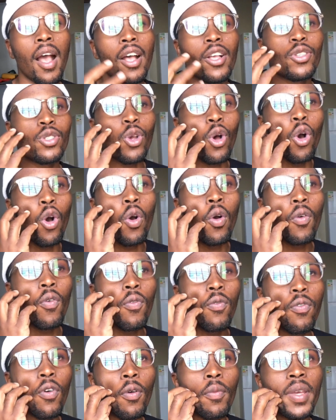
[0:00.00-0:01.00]
So
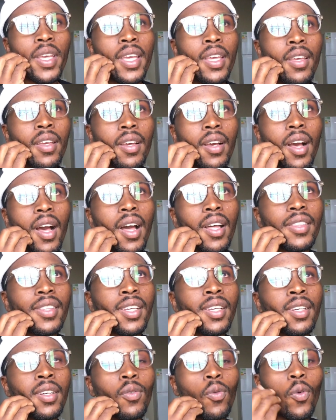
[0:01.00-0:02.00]
for me, I
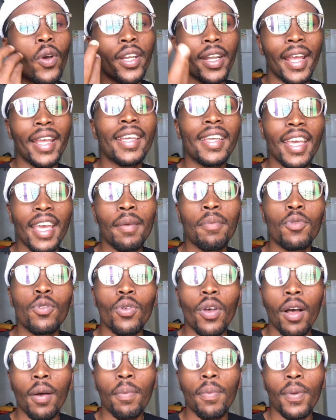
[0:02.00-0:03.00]
think when I came to
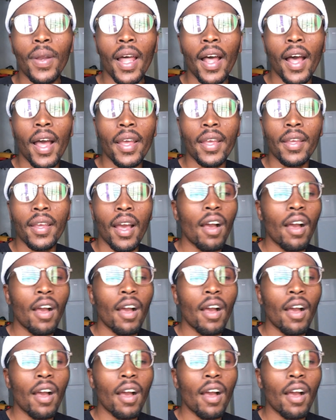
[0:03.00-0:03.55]
apply,